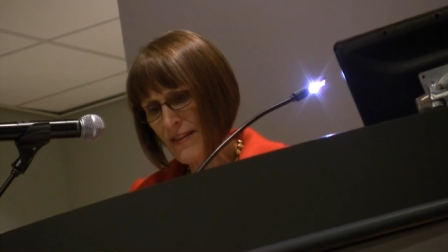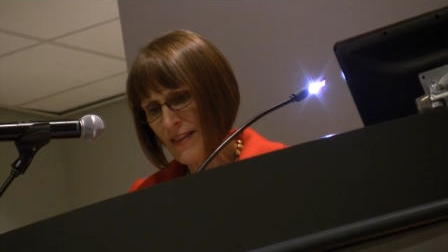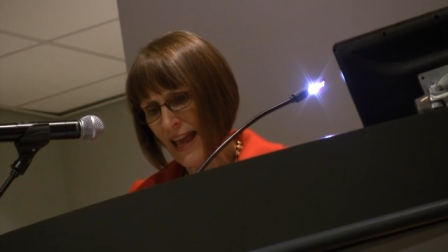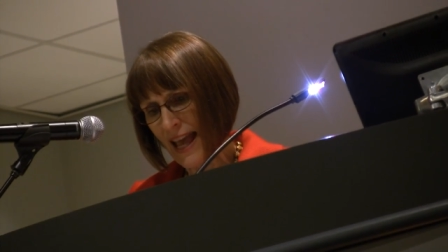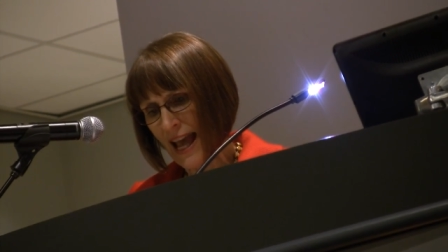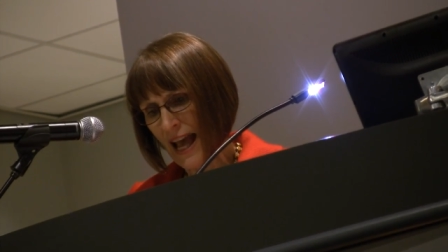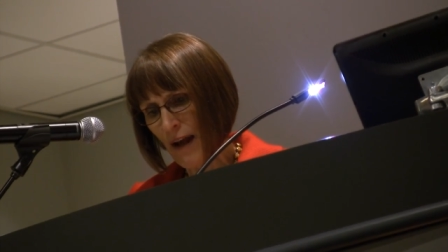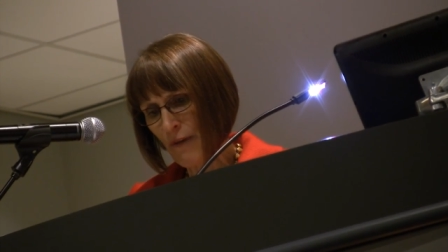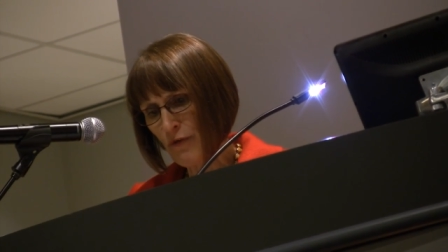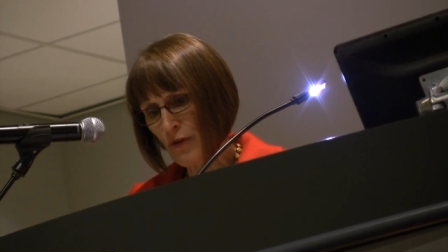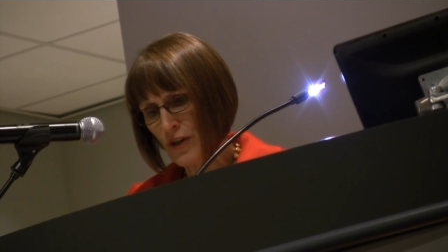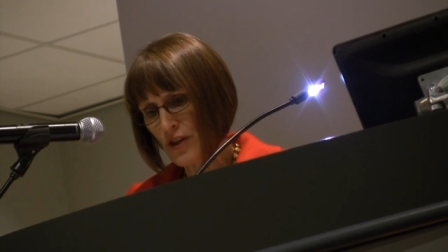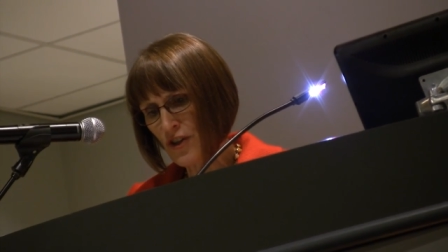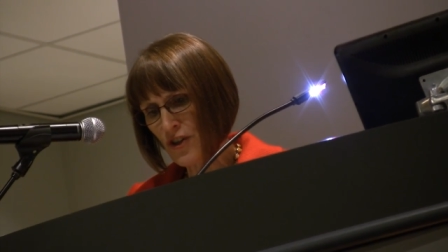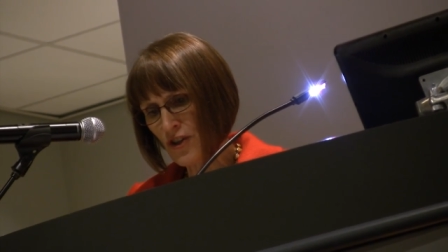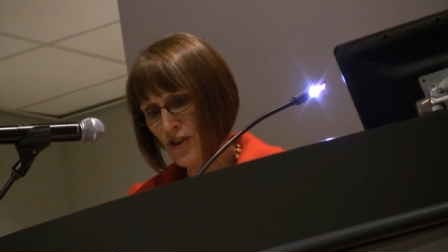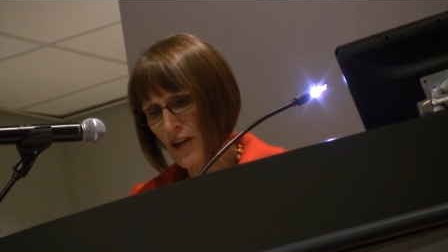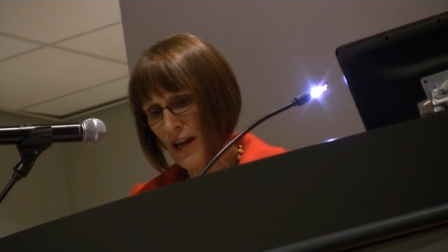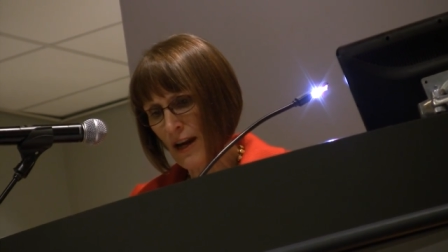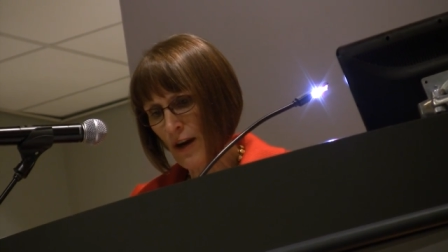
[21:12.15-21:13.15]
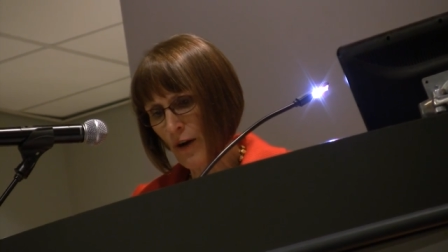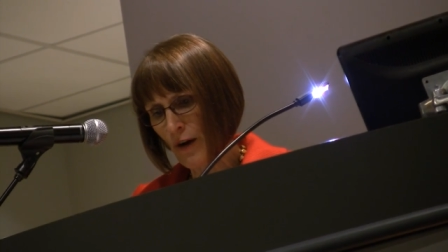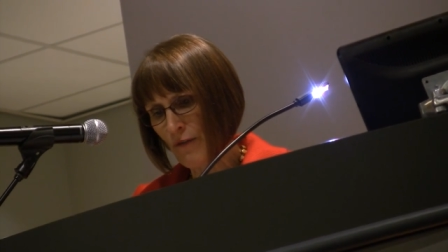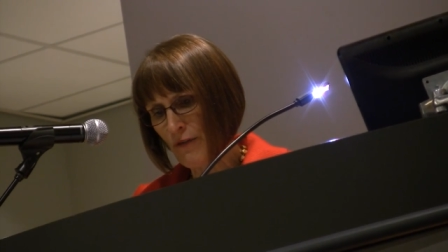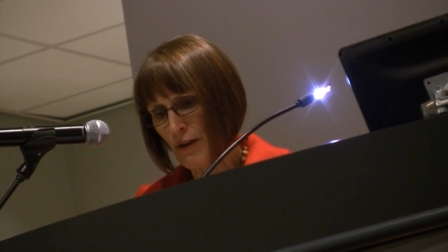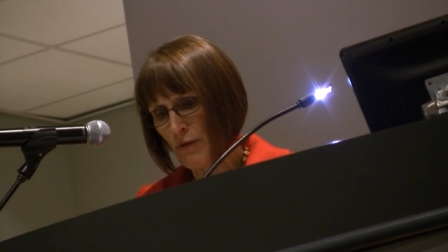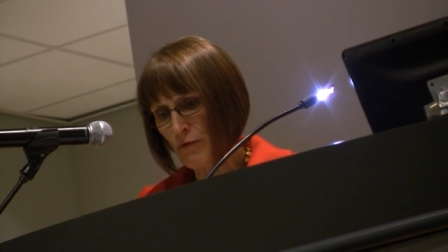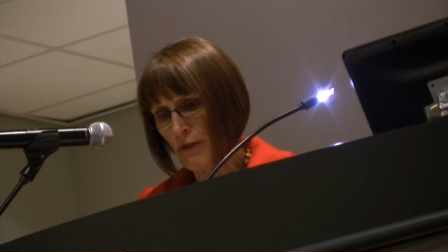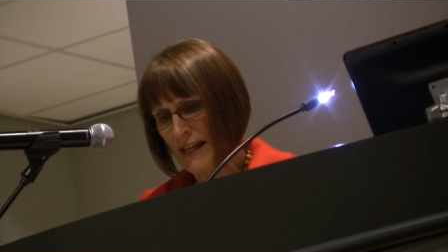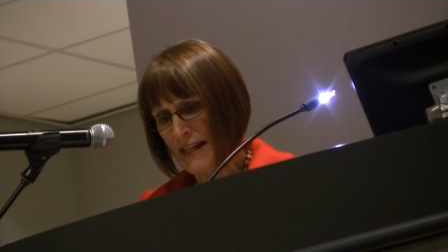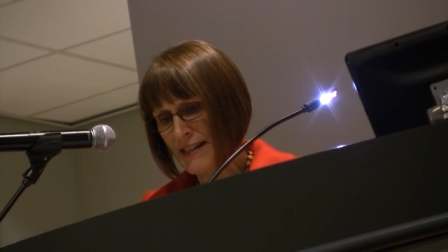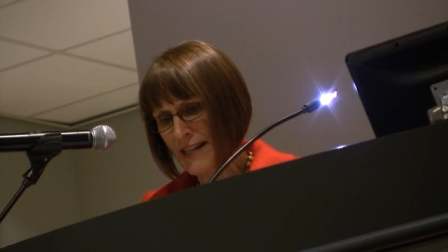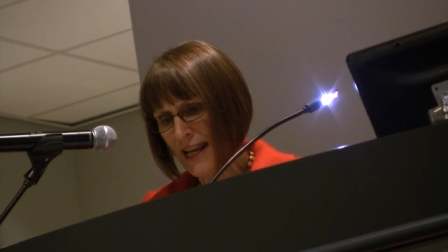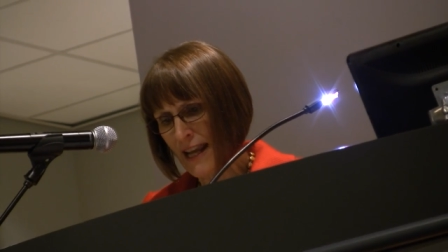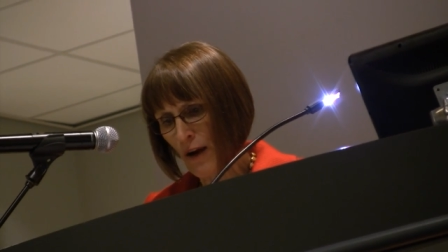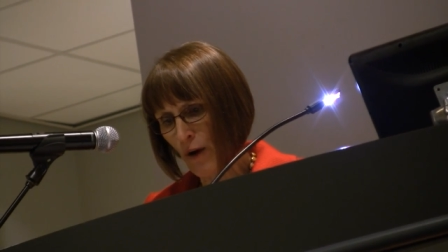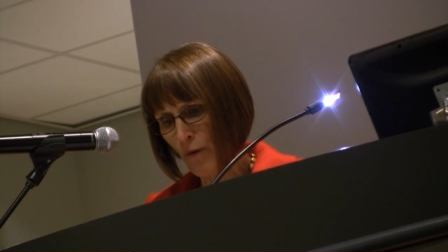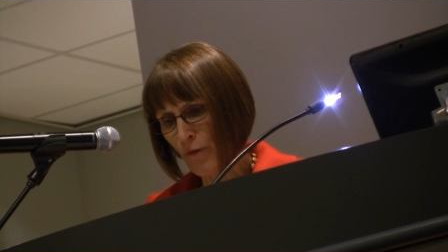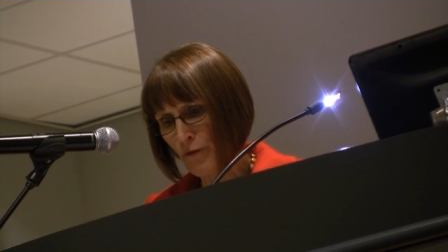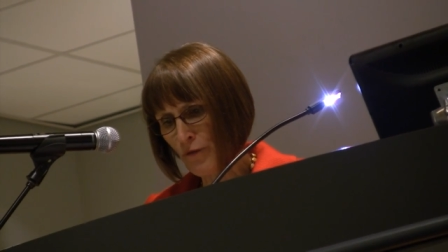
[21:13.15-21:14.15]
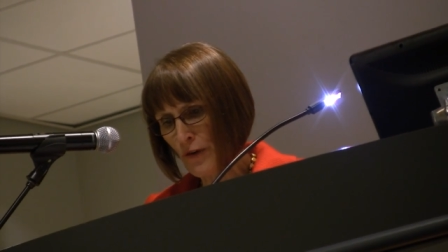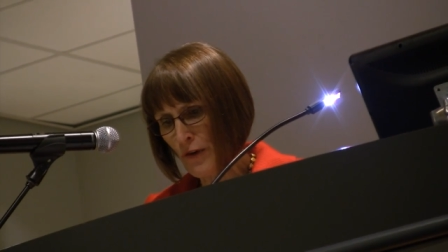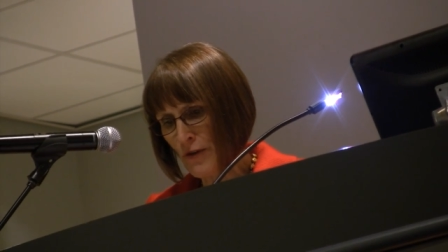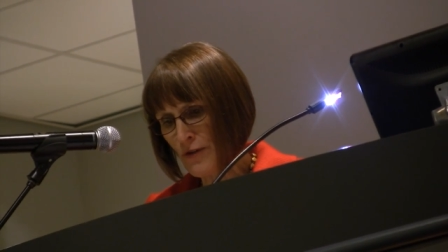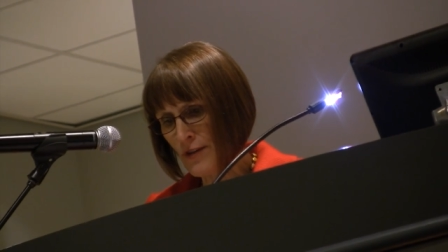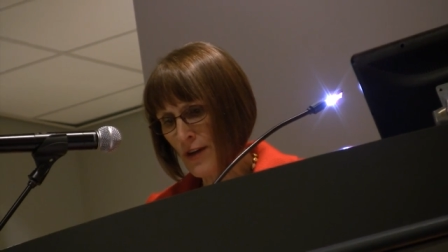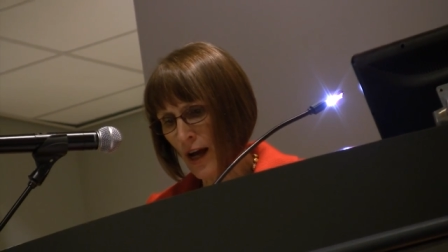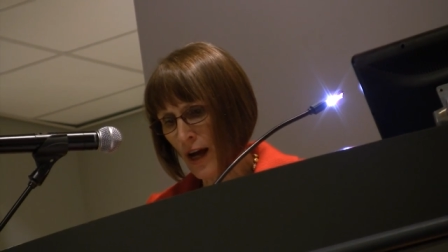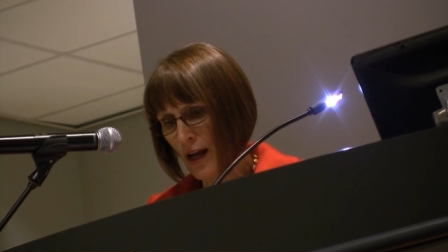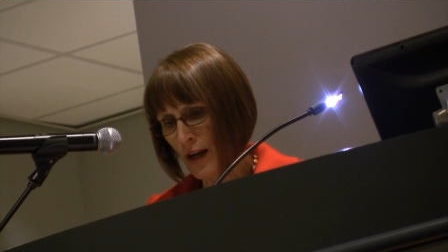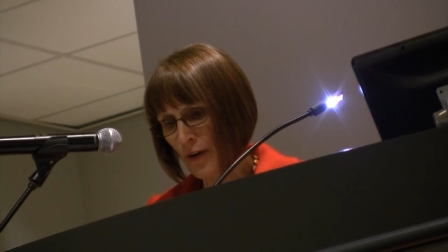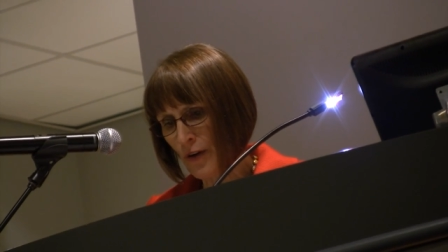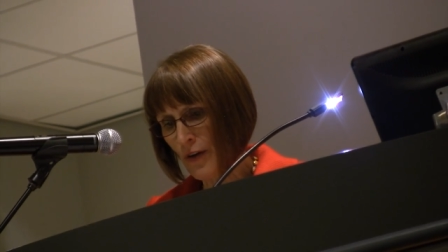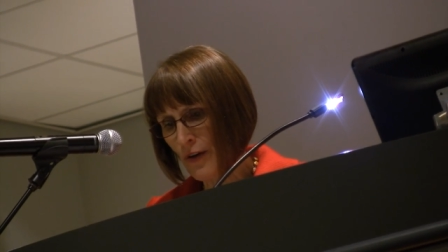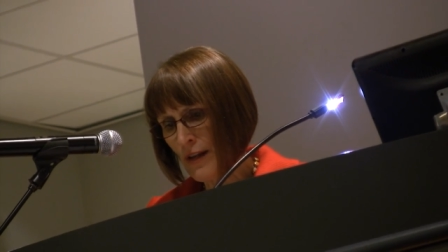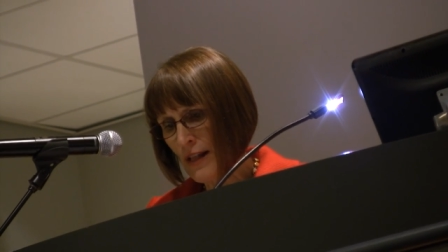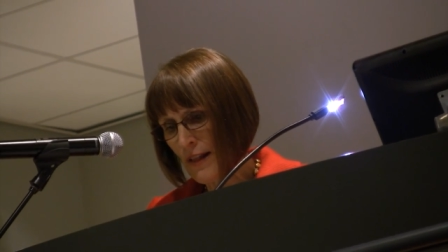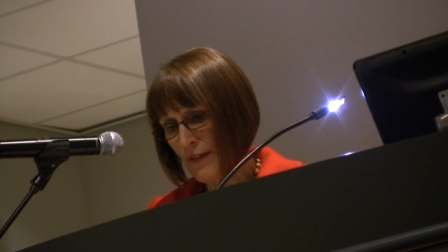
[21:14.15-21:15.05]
the average share of the retail food dollar